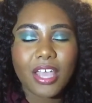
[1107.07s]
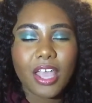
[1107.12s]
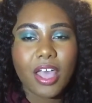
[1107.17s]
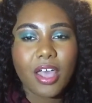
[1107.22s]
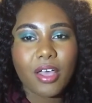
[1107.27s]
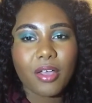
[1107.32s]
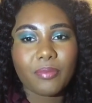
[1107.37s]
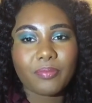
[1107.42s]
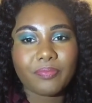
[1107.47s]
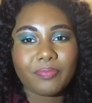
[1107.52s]

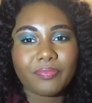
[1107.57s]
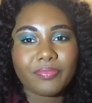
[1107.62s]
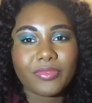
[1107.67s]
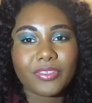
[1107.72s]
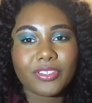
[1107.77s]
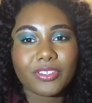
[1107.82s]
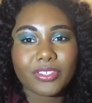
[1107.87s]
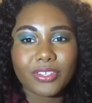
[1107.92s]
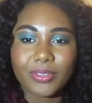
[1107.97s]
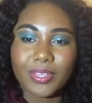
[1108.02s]

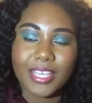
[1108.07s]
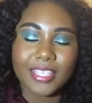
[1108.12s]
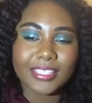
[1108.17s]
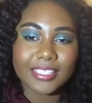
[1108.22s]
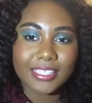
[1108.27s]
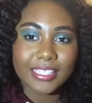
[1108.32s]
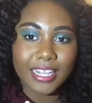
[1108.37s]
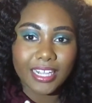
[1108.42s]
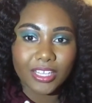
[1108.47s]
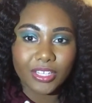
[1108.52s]
So
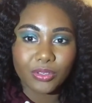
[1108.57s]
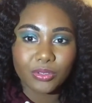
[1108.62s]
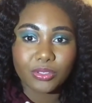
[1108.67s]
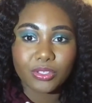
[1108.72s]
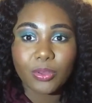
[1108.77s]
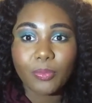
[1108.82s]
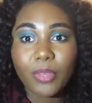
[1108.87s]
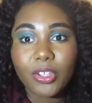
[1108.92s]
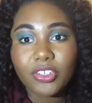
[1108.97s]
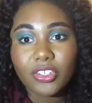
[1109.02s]
yes, thank you
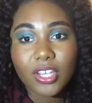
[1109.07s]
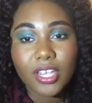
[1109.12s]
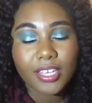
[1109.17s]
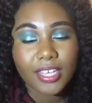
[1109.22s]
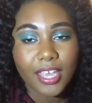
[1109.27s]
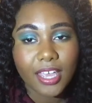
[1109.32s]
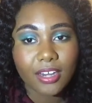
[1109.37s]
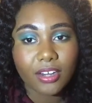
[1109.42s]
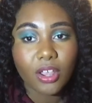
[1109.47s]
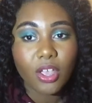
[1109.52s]
so much
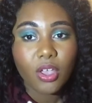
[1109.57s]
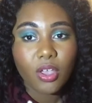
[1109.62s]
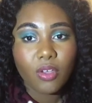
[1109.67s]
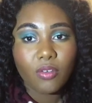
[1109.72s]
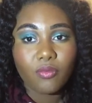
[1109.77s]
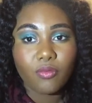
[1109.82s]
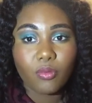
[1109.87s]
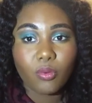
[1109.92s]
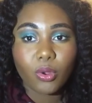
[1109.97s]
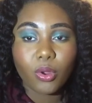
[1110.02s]
again
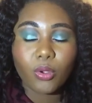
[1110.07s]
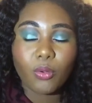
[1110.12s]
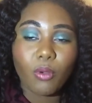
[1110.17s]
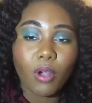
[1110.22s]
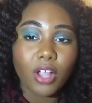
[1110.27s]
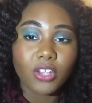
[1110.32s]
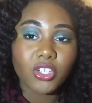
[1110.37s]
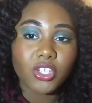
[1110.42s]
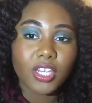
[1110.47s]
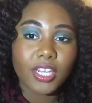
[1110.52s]
for
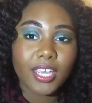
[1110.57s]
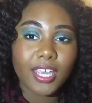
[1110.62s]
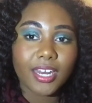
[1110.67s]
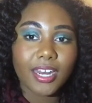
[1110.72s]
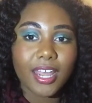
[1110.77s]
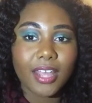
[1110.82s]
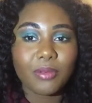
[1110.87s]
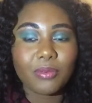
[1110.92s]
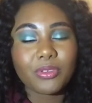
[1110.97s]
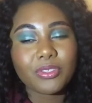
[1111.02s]
watching,
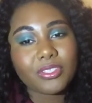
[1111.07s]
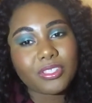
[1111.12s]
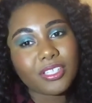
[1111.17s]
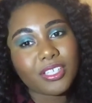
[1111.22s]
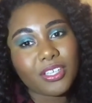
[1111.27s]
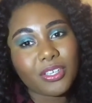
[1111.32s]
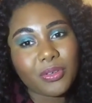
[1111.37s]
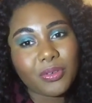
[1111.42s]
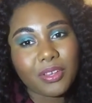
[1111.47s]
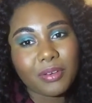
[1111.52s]
and I will
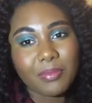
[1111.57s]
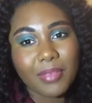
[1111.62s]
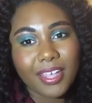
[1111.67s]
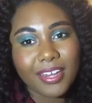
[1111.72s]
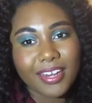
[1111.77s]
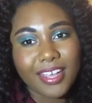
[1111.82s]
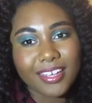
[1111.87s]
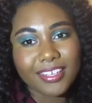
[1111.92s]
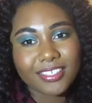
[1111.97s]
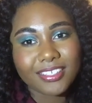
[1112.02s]
see you in
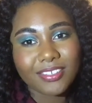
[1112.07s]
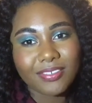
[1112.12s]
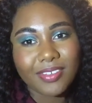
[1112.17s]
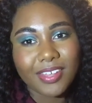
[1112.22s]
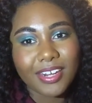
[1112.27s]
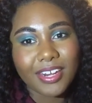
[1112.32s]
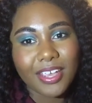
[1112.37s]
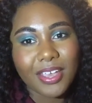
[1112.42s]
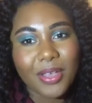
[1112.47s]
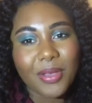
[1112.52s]
my next
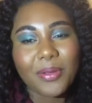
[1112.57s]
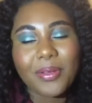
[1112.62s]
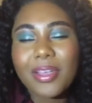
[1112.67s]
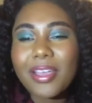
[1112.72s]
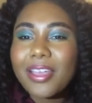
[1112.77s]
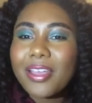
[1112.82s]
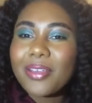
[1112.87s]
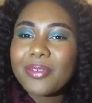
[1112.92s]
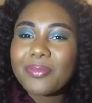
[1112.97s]
video.